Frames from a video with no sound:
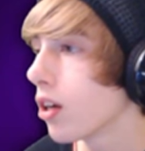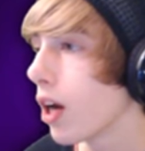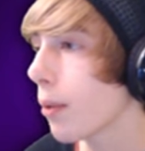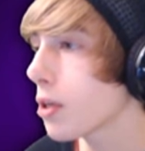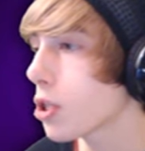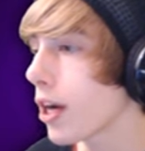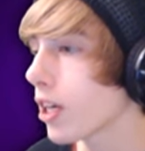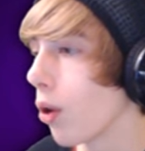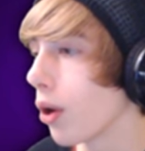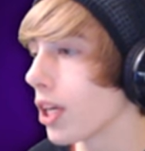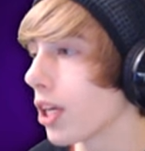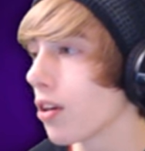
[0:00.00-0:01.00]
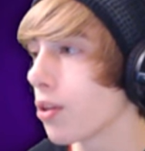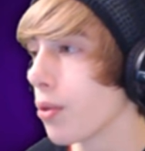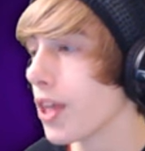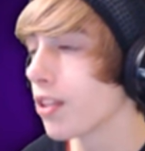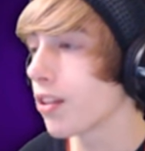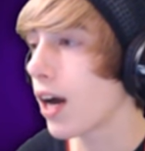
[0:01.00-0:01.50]
I'm gonna try and go in here, see
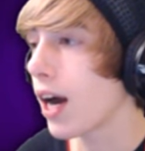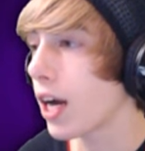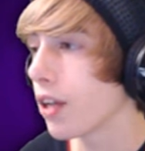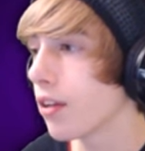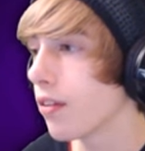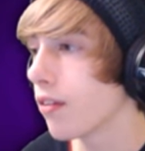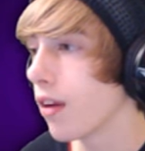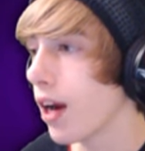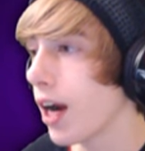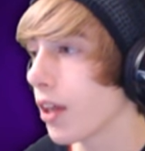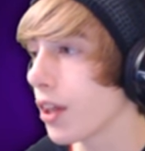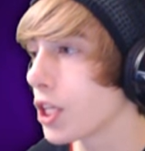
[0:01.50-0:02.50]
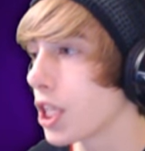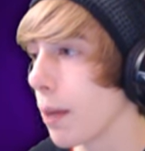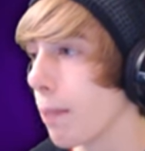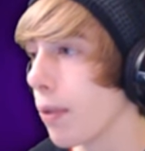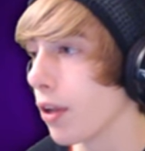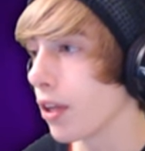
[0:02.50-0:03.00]
what this odd, oddly
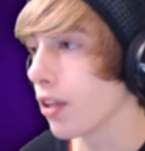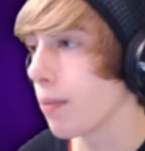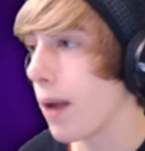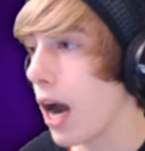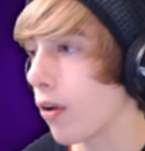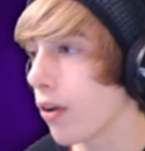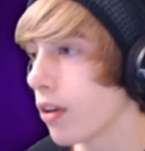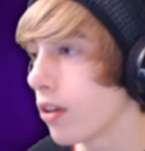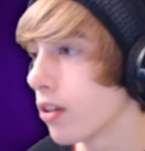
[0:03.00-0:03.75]
shaped building is about.